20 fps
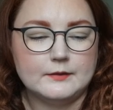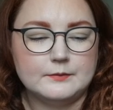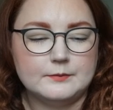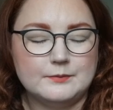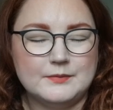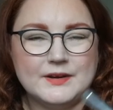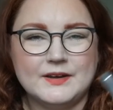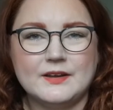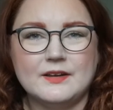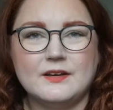
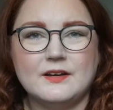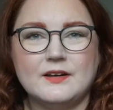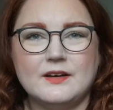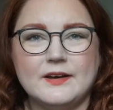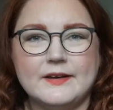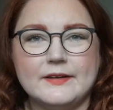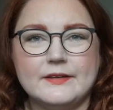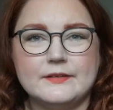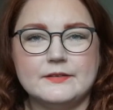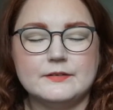my
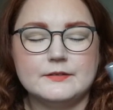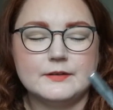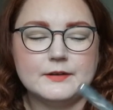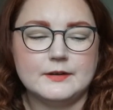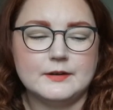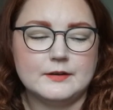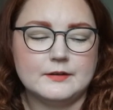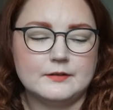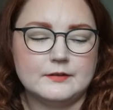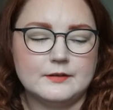eyes
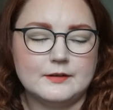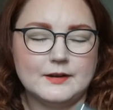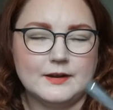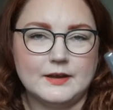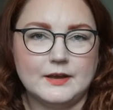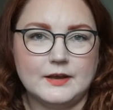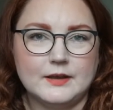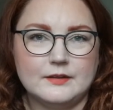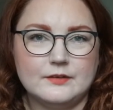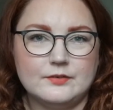didn't
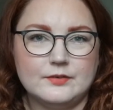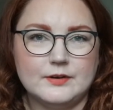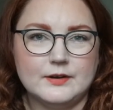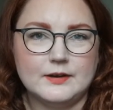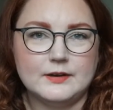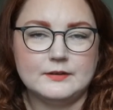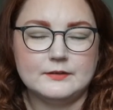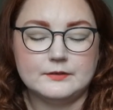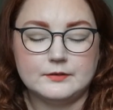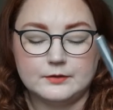like it
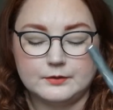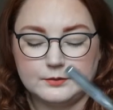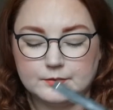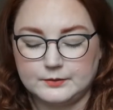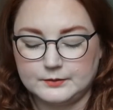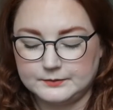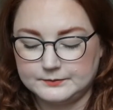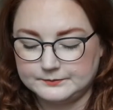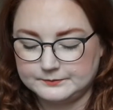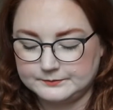really, so